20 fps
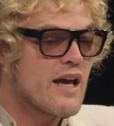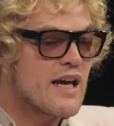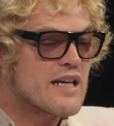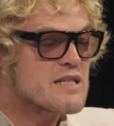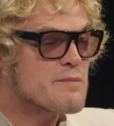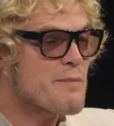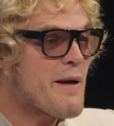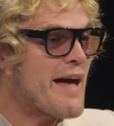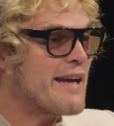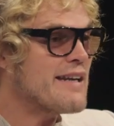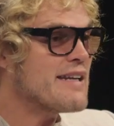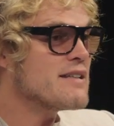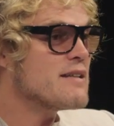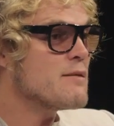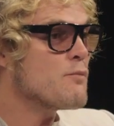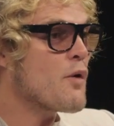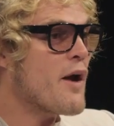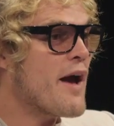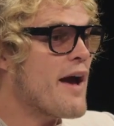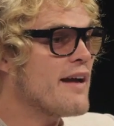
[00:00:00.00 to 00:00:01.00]
expanding
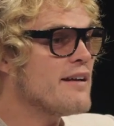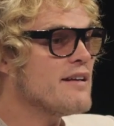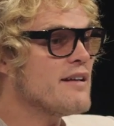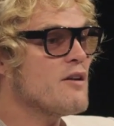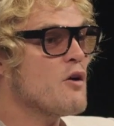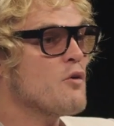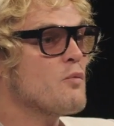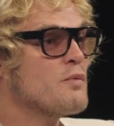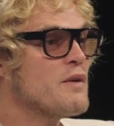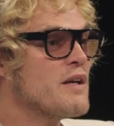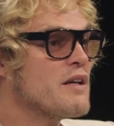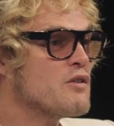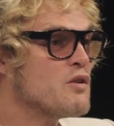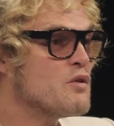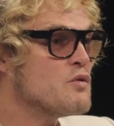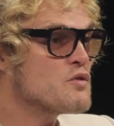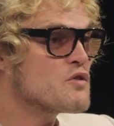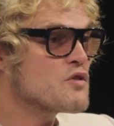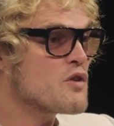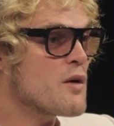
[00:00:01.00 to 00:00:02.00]
the brand and opening
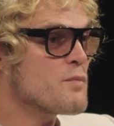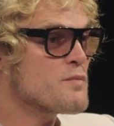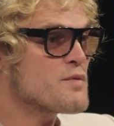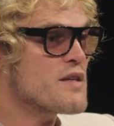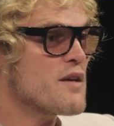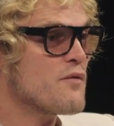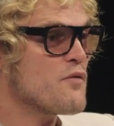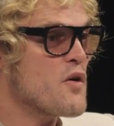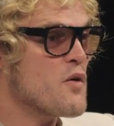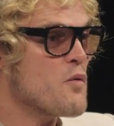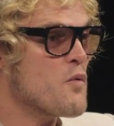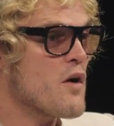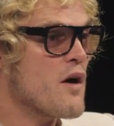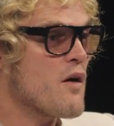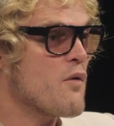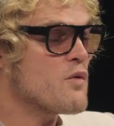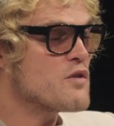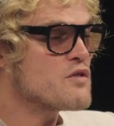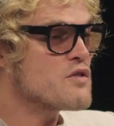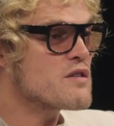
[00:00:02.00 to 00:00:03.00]
new shops
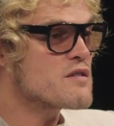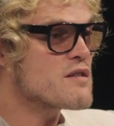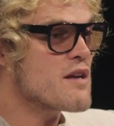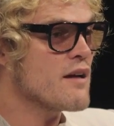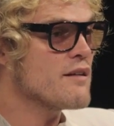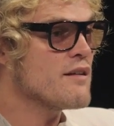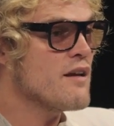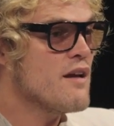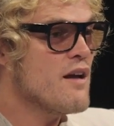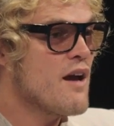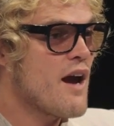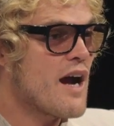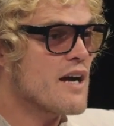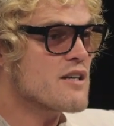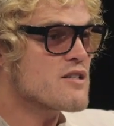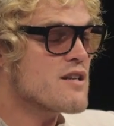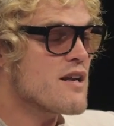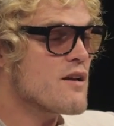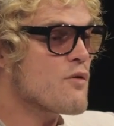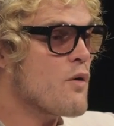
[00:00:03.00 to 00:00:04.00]
everywhere, which is
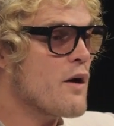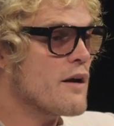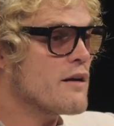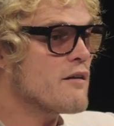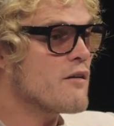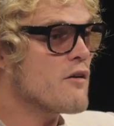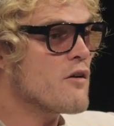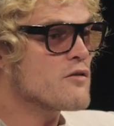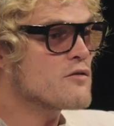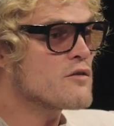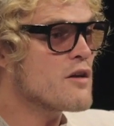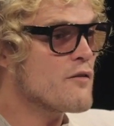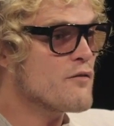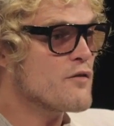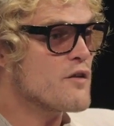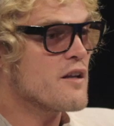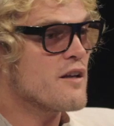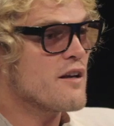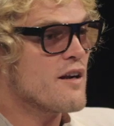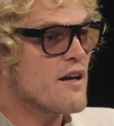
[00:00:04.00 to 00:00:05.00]
actually quite a lot
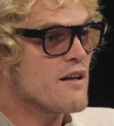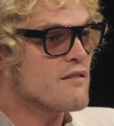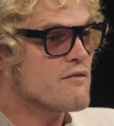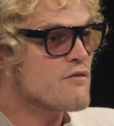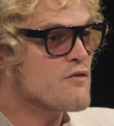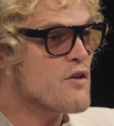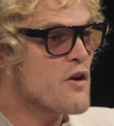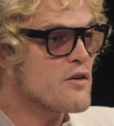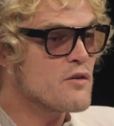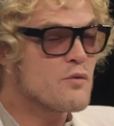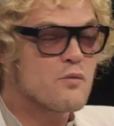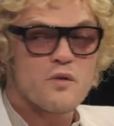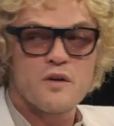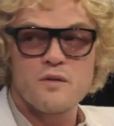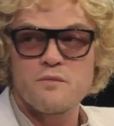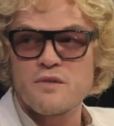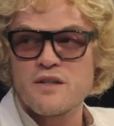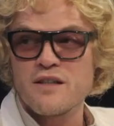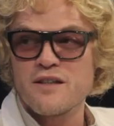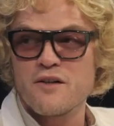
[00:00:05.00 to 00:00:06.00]
tougher than I thought it
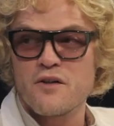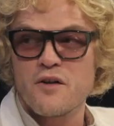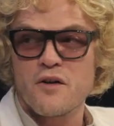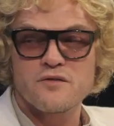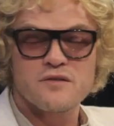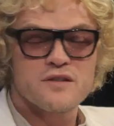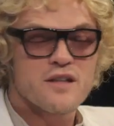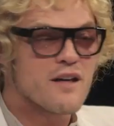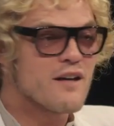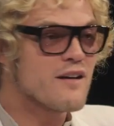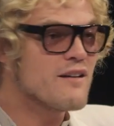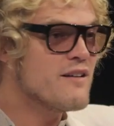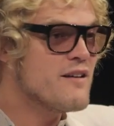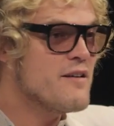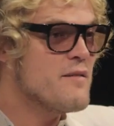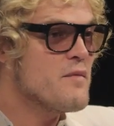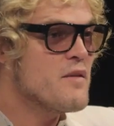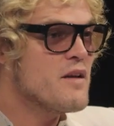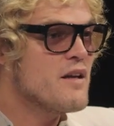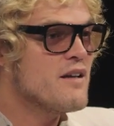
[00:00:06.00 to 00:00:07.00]
would be. You know, so
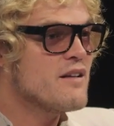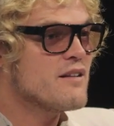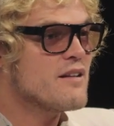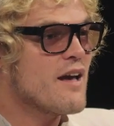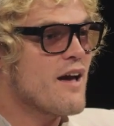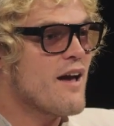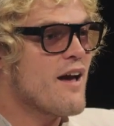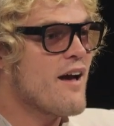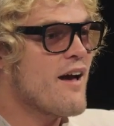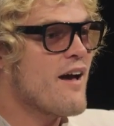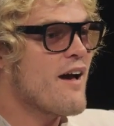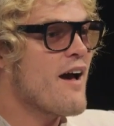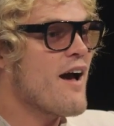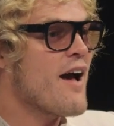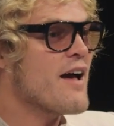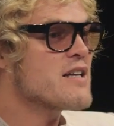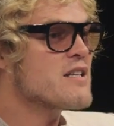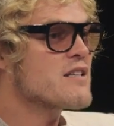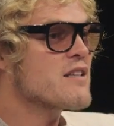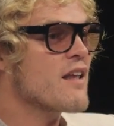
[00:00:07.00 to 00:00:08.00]

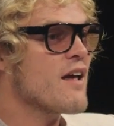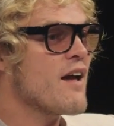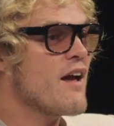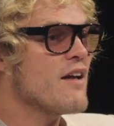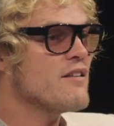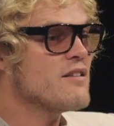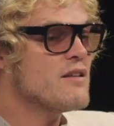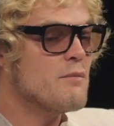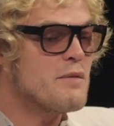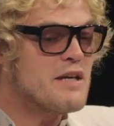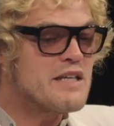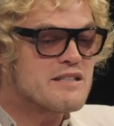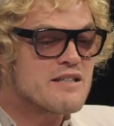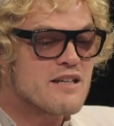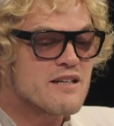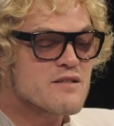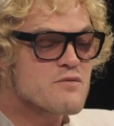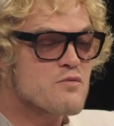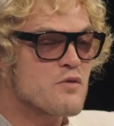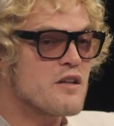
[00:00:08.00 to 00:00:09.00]
the
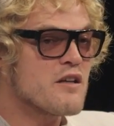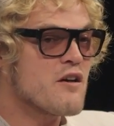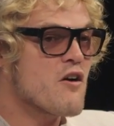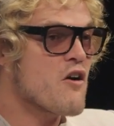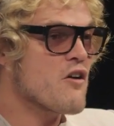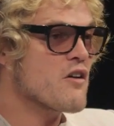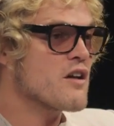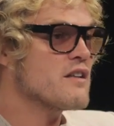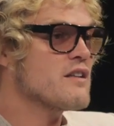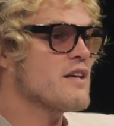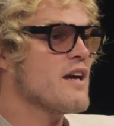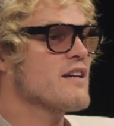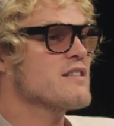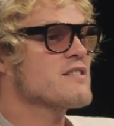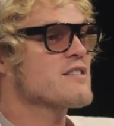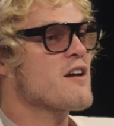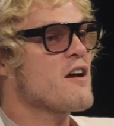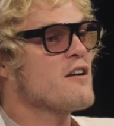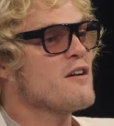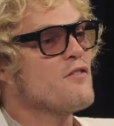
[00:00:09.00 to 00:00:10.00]
meetings with the
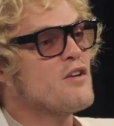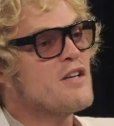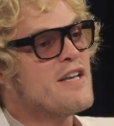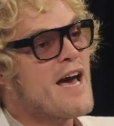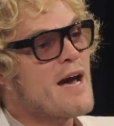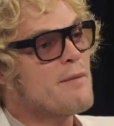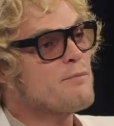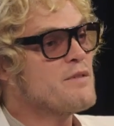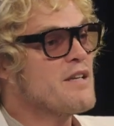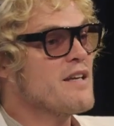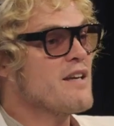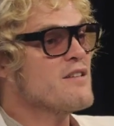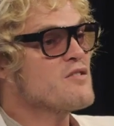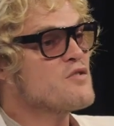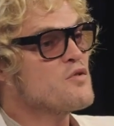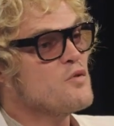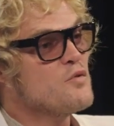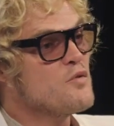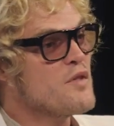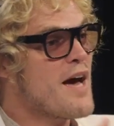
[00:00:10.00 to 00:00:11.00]
architects, kind of adapting
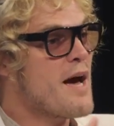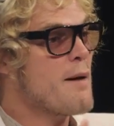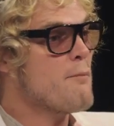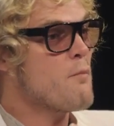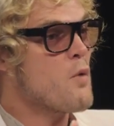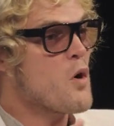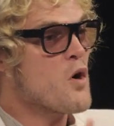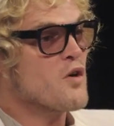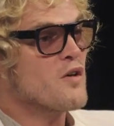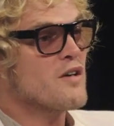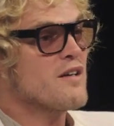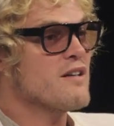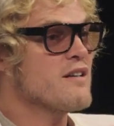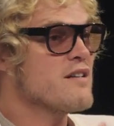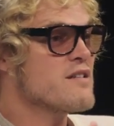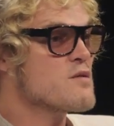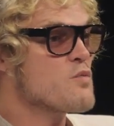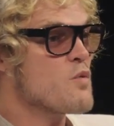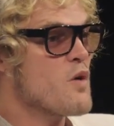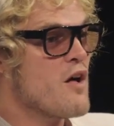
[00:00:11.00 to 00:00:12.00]
it to that market
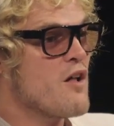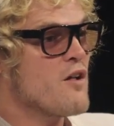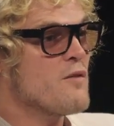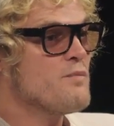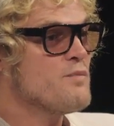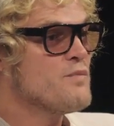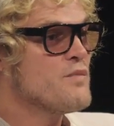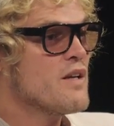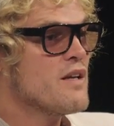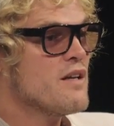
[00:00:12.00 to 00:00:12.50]
as well.